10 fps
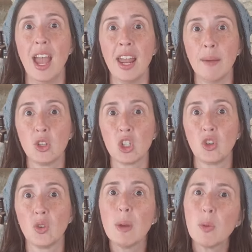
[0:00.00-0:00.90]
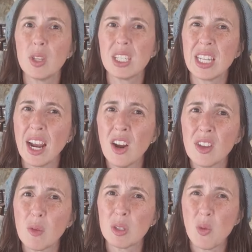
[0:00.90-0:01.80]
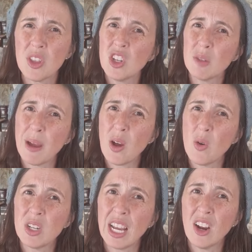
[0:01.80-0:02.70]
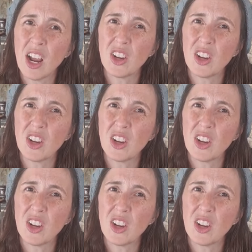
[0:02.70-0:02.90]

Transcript: And I'm just gripped with this terror that was more than just my own terror.